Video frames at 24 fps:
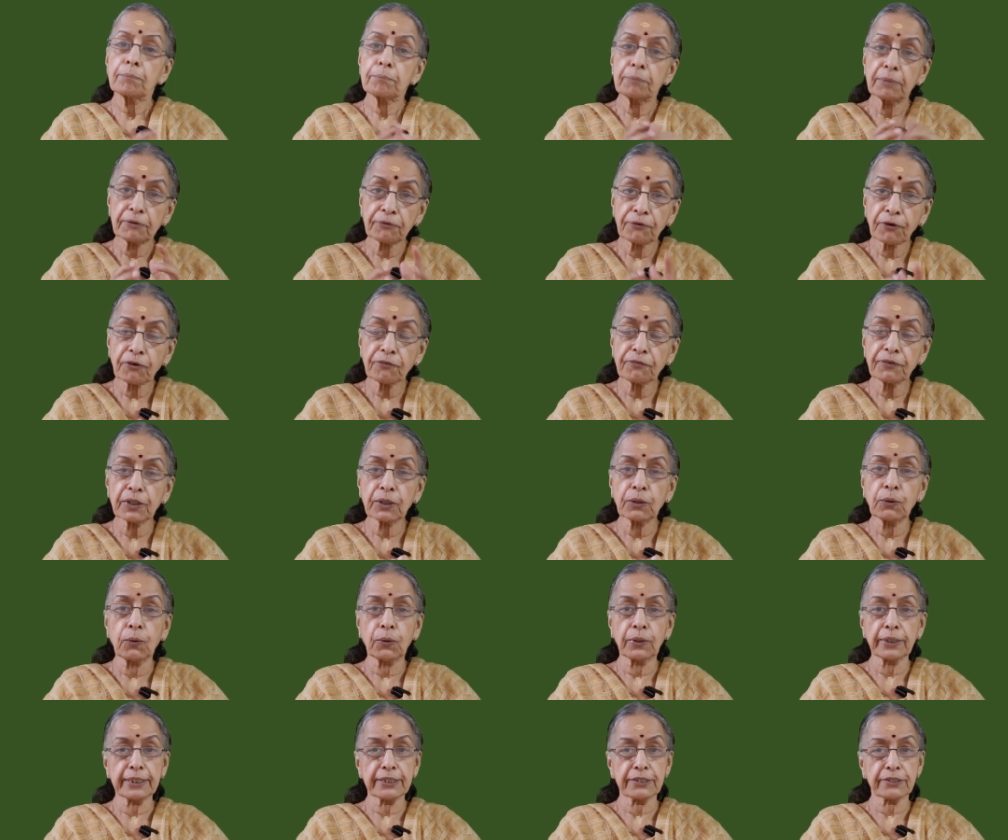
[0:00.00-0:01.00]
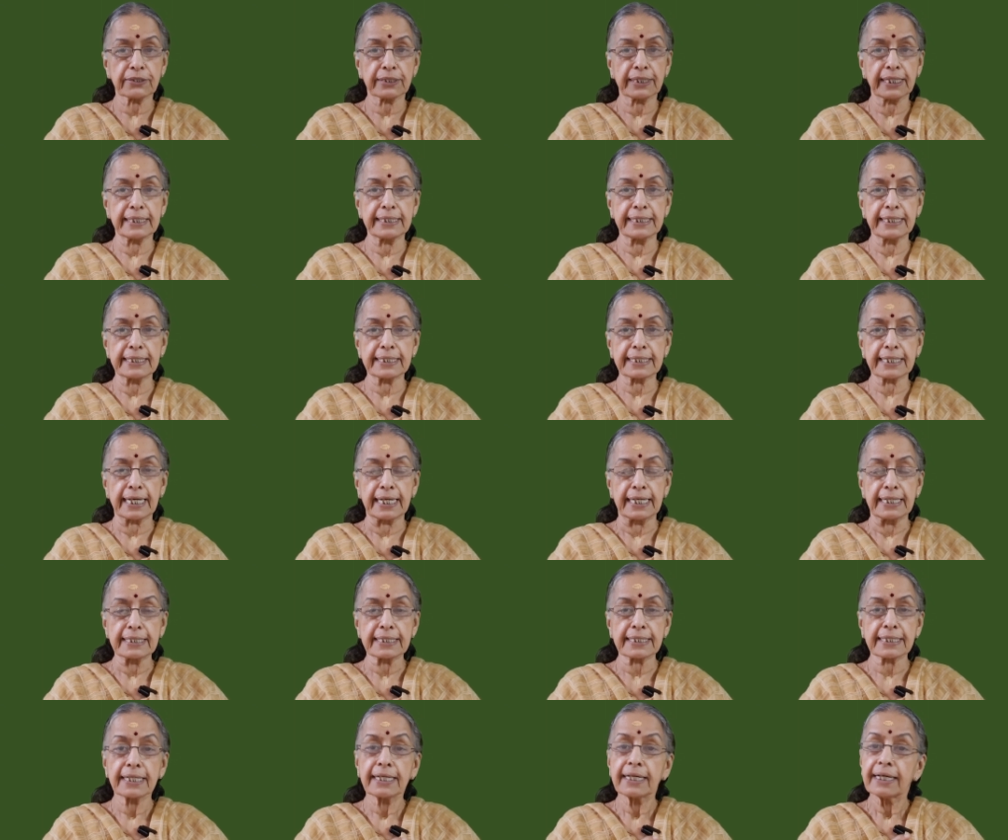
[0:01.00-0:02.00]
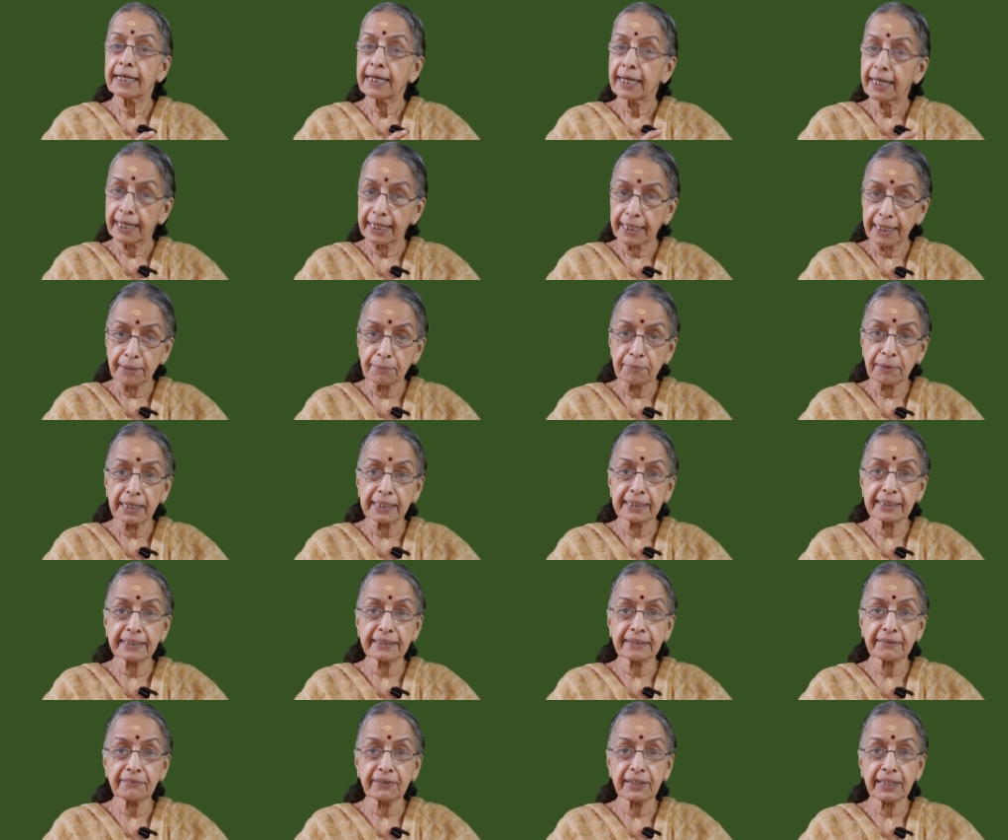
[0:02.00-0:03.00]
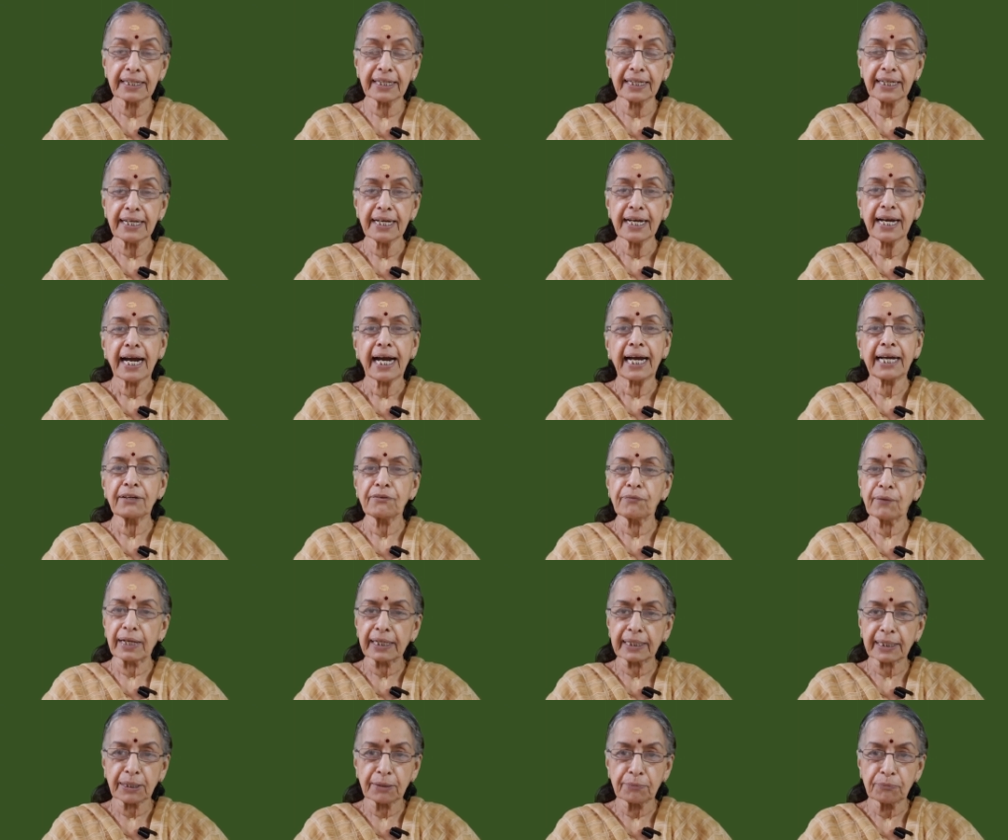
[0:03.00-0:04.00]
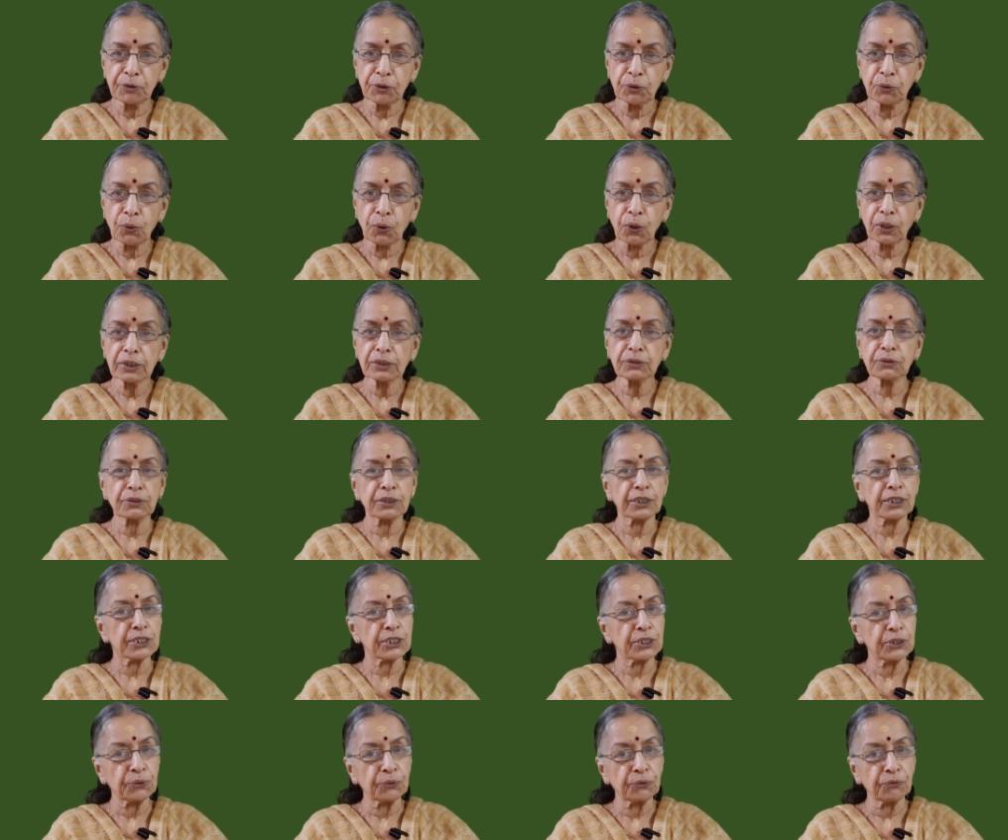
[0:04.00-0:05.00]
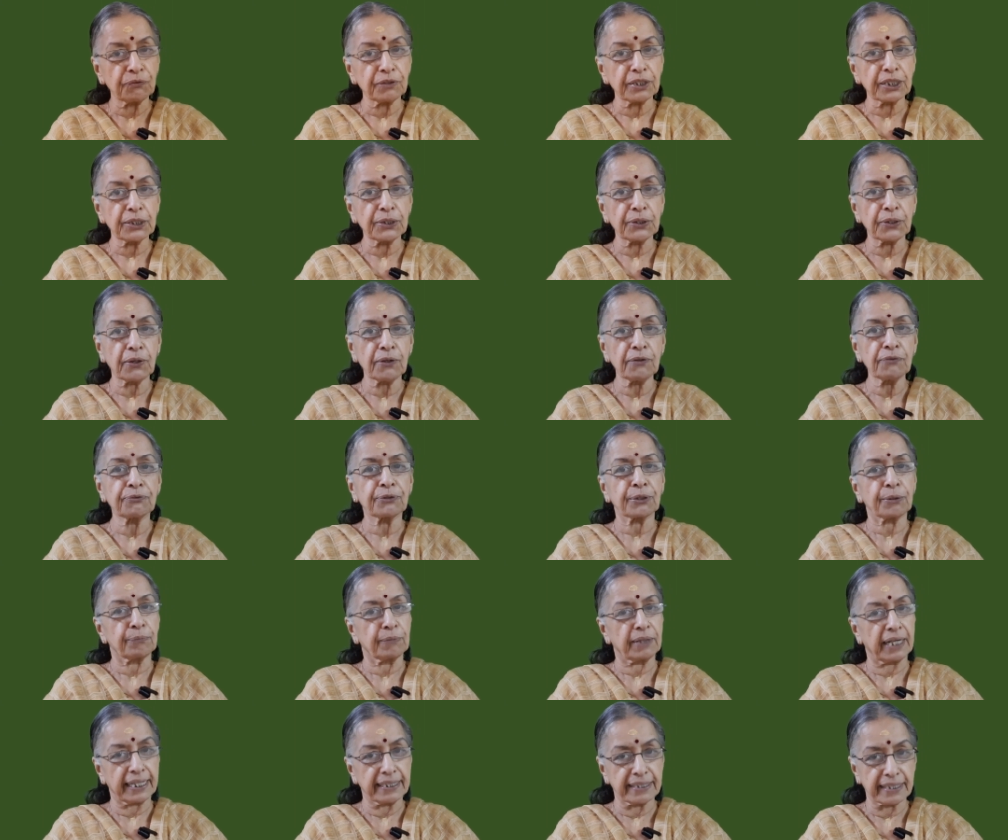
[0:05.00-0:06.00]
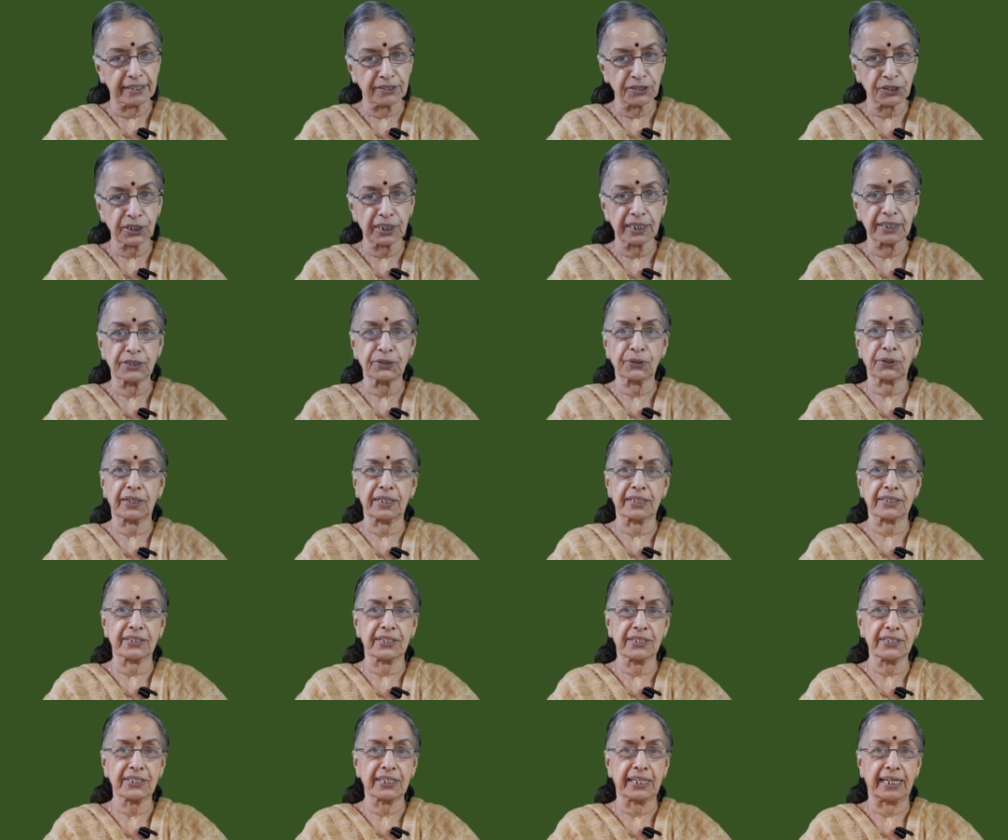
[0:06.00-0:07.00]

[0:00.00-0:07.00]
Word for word: Before we go into the details, I am Anandavalli. I welcome you all to this new video from Guidancee Education